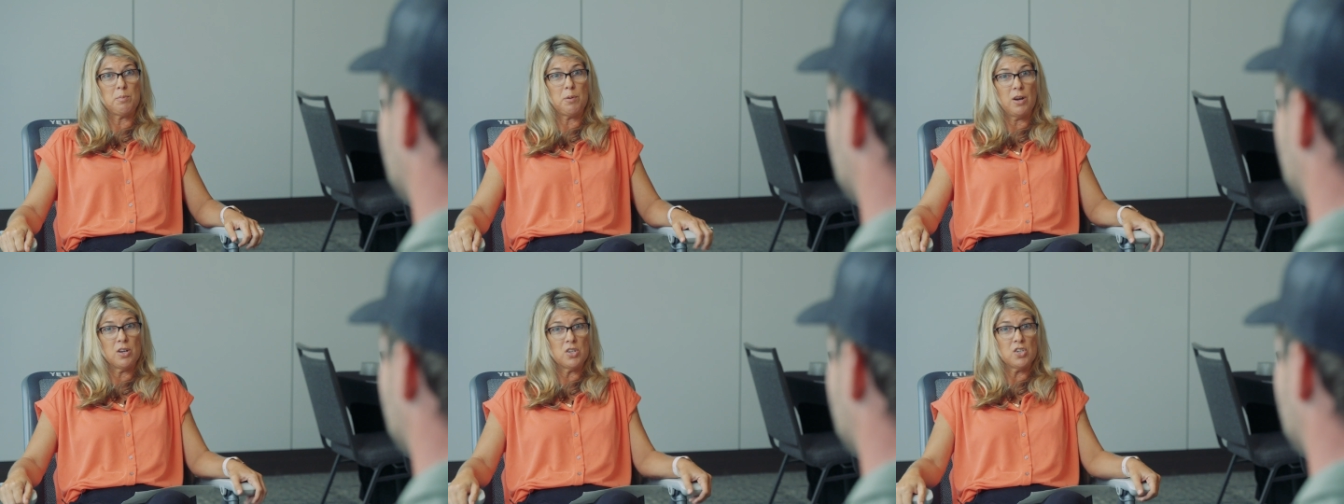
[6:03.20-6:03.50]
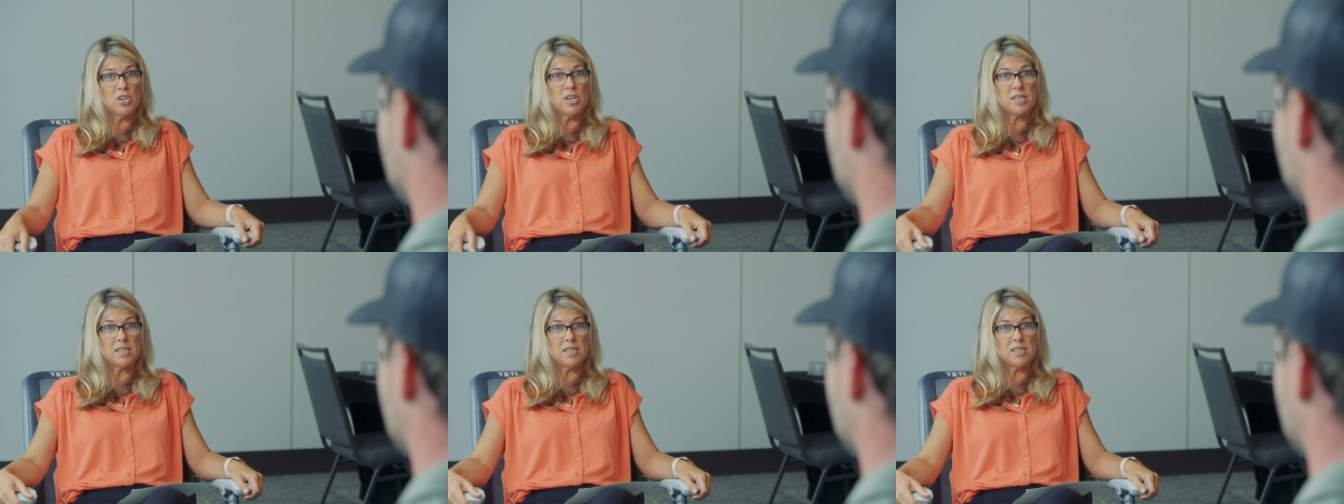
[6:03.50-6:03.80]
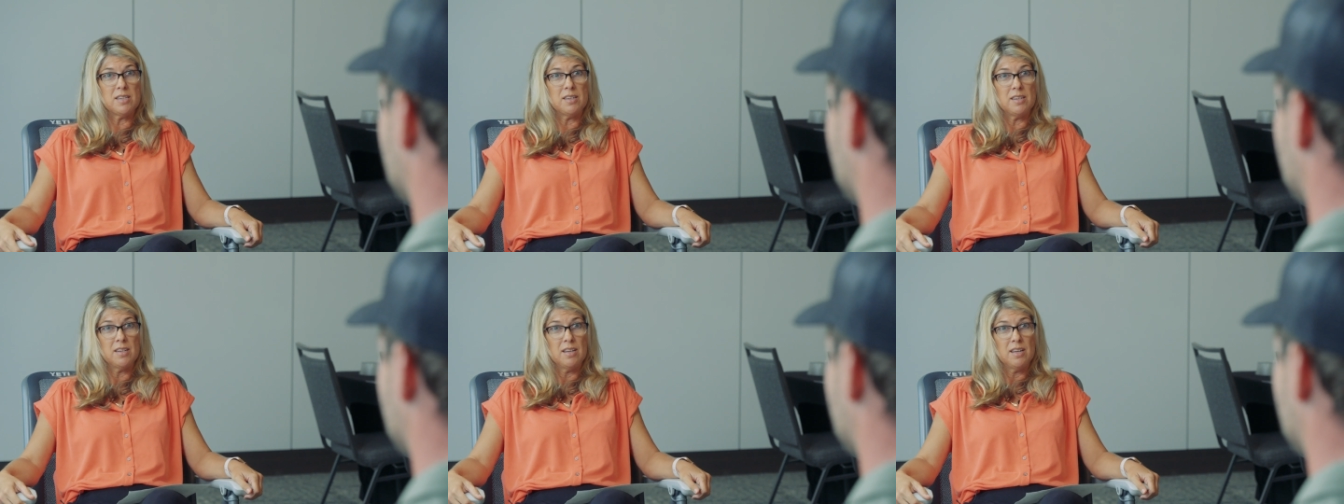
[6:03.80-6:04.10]
projects
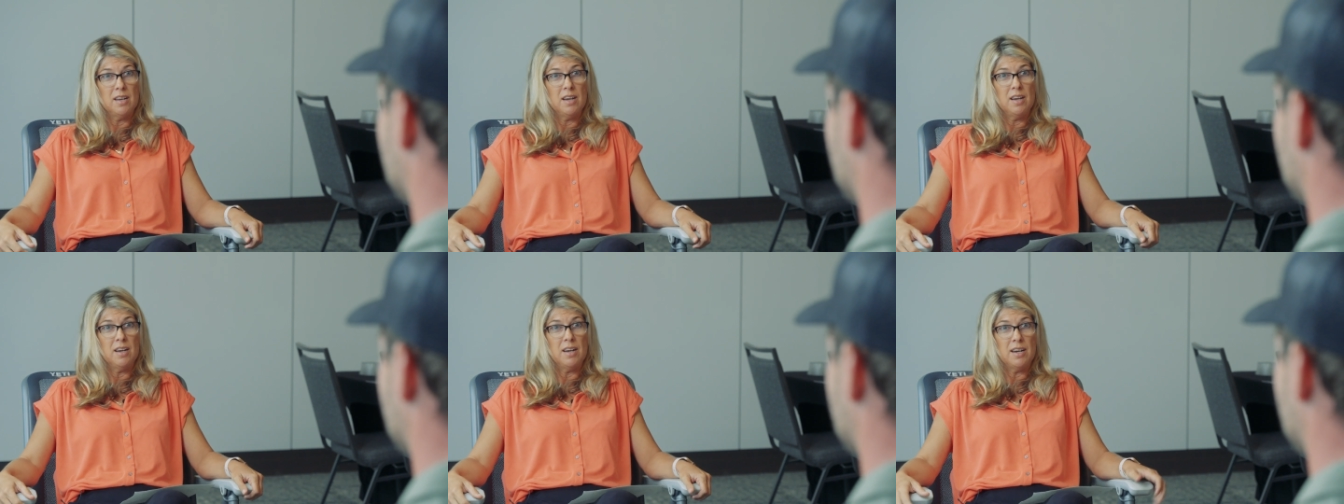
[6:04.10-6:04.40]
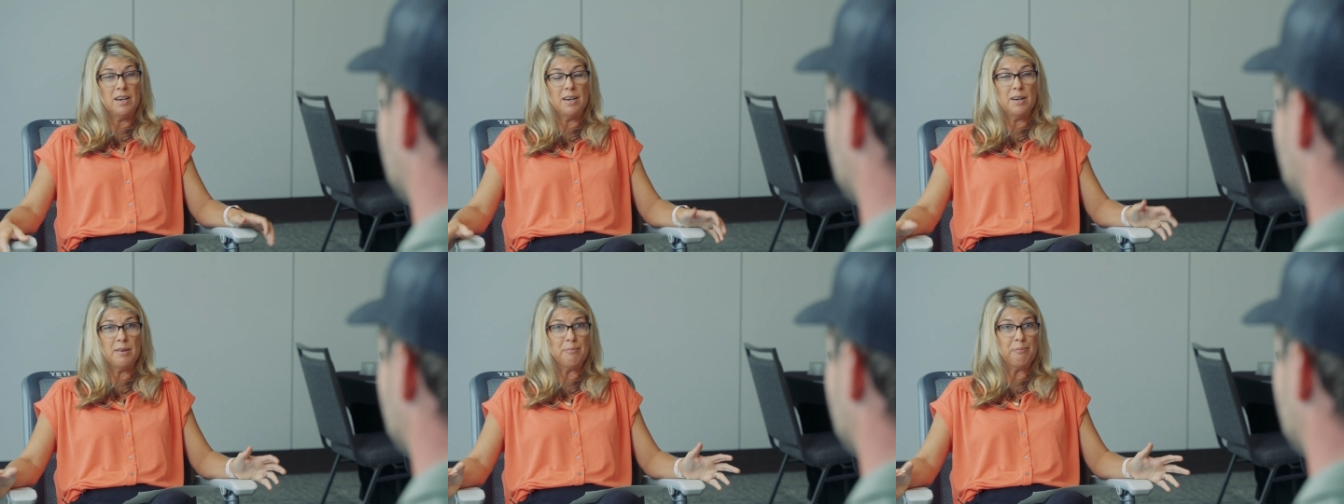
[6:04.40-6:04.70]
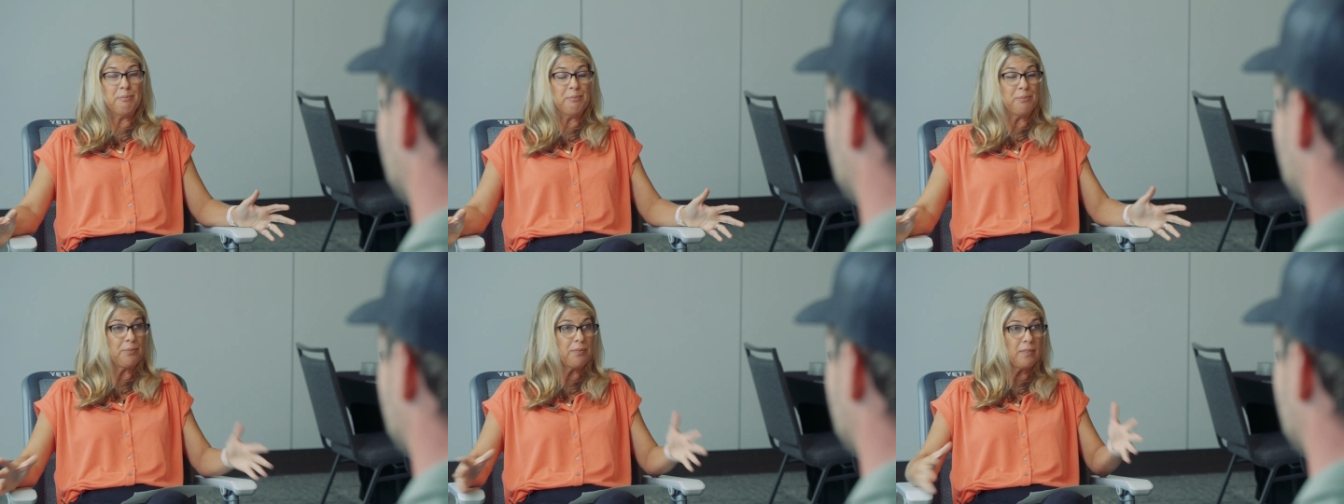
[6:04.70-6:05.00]

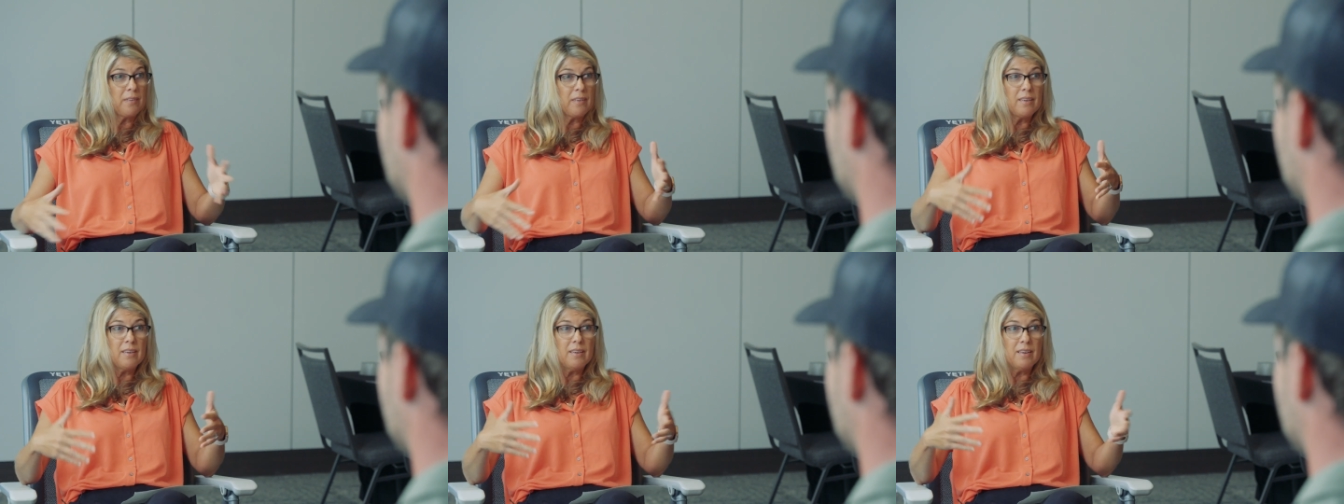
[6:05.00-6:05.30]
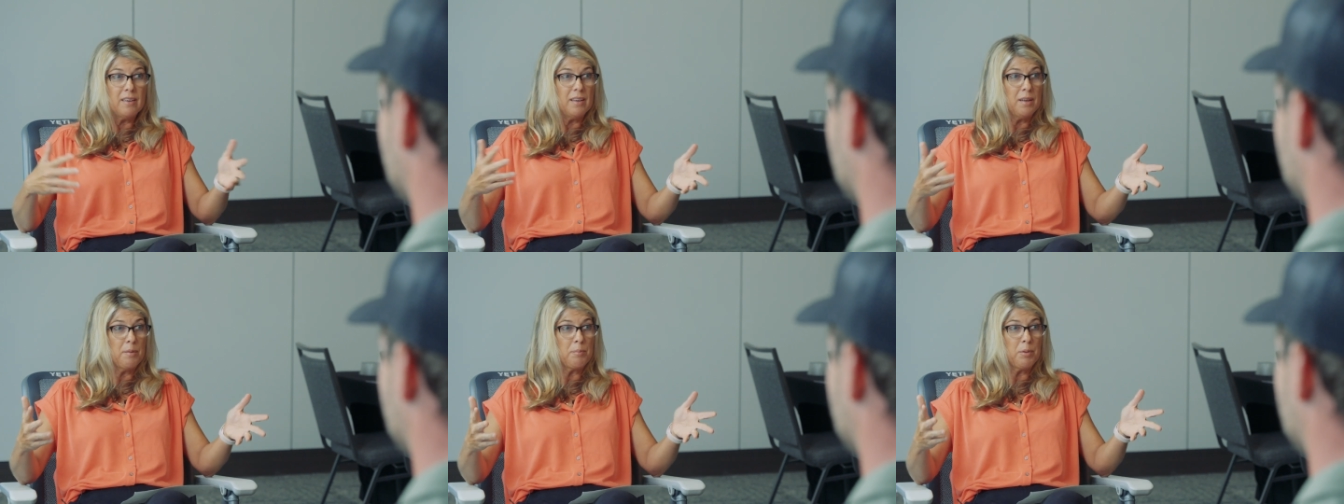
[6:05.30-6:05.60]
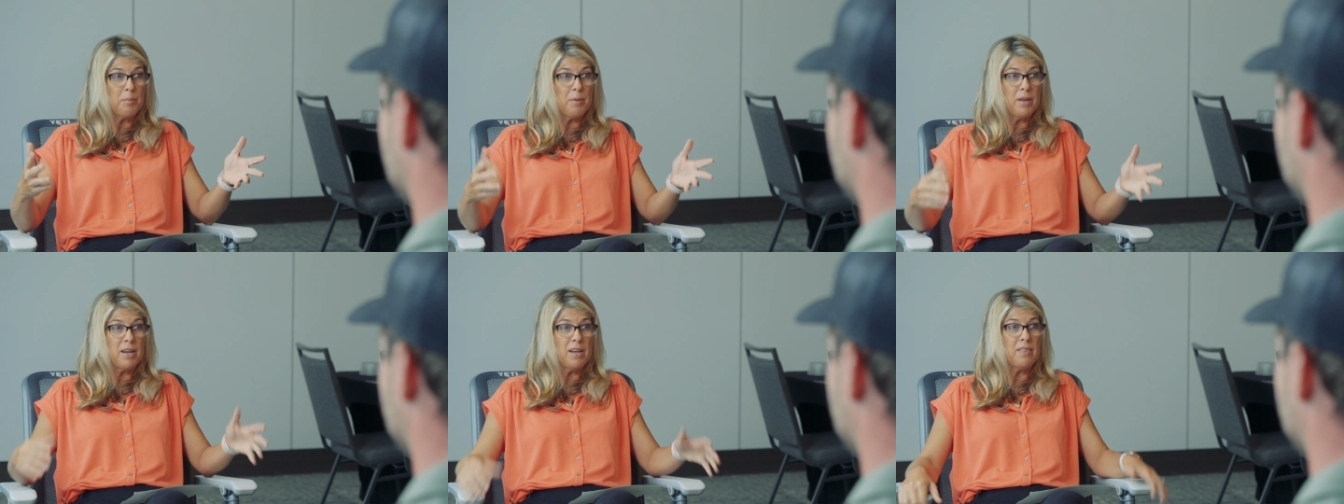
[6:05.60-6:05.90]
um,
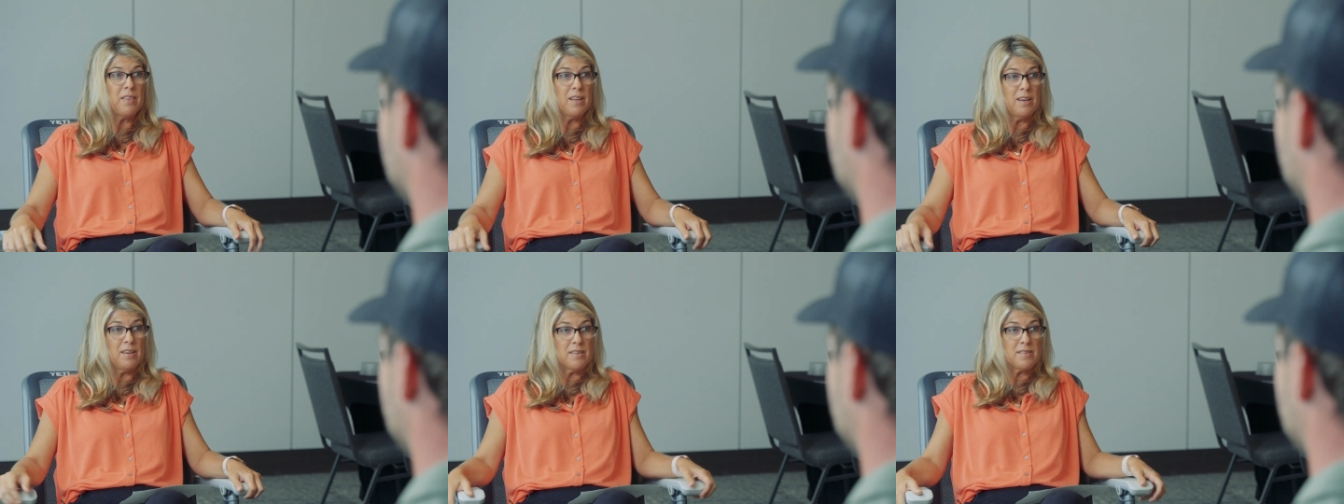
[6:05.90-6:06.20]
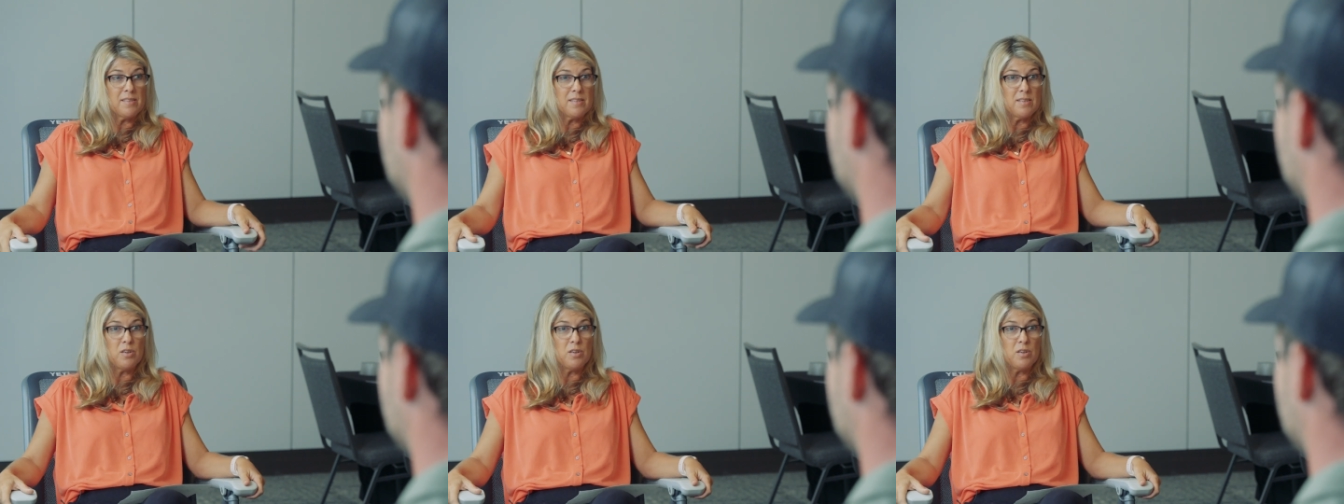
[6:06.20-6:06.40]
implemented, then it's,